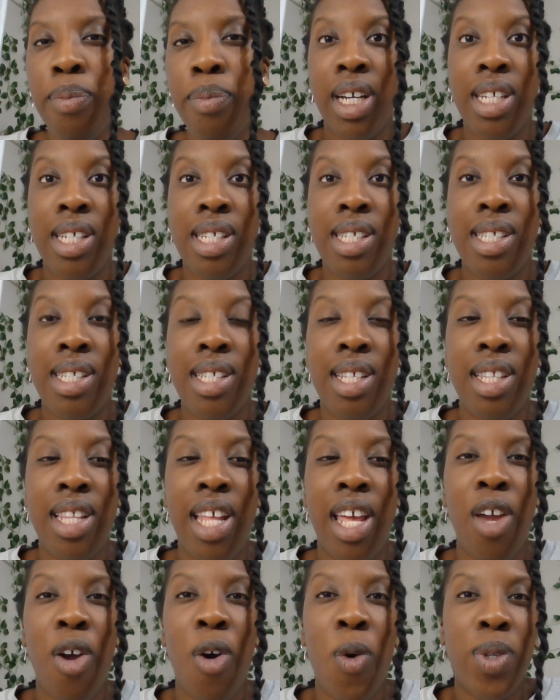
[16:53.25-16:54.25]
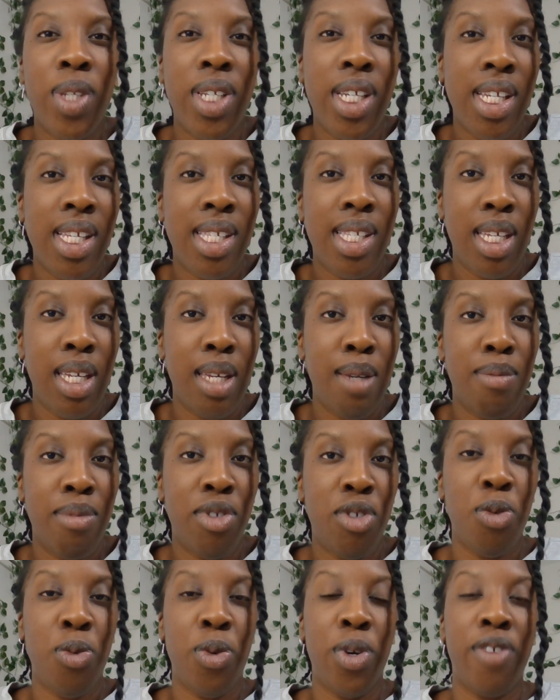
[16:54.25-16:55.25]
Because they only
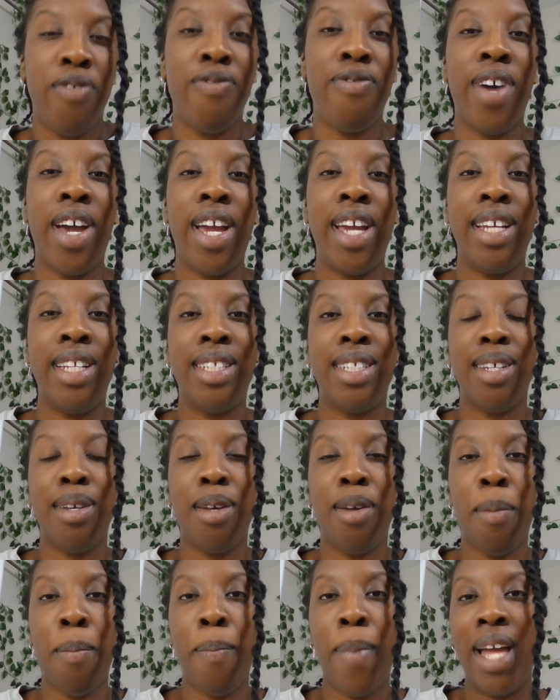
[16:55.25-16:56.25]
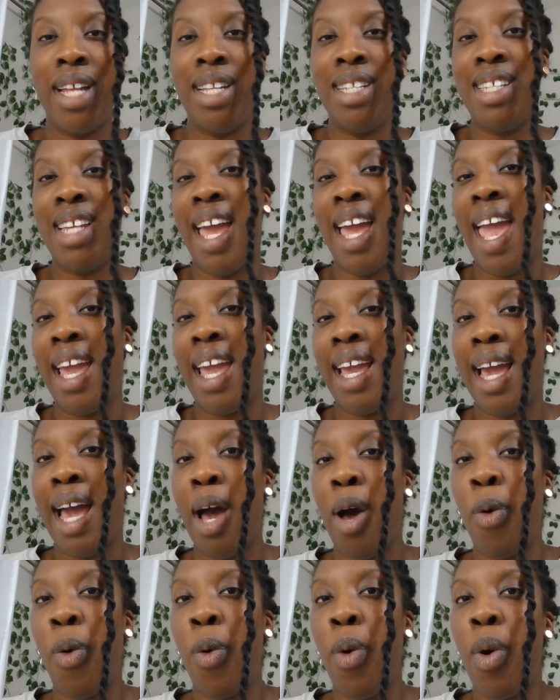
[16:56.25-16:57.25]
seem to invite Ben to
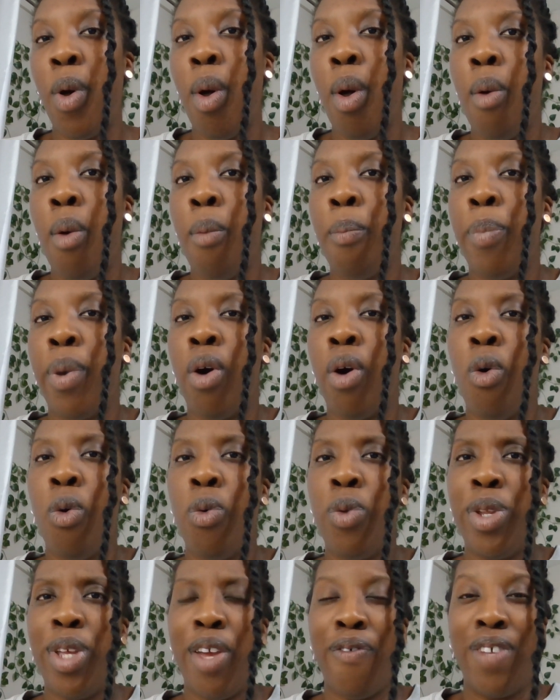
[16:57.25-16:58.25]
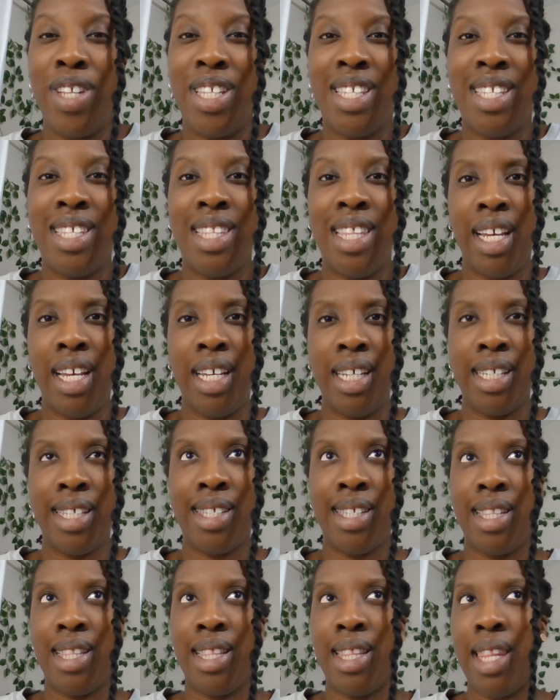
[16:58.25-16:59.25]
hang out, but only if it's
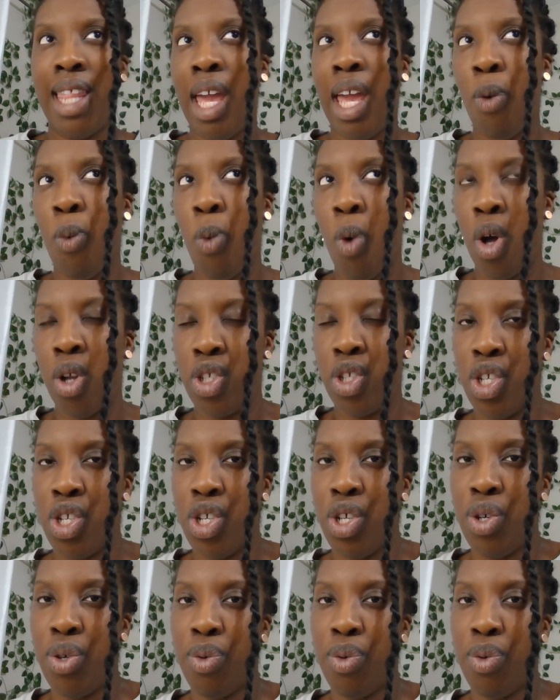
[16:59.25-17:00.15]
things they want to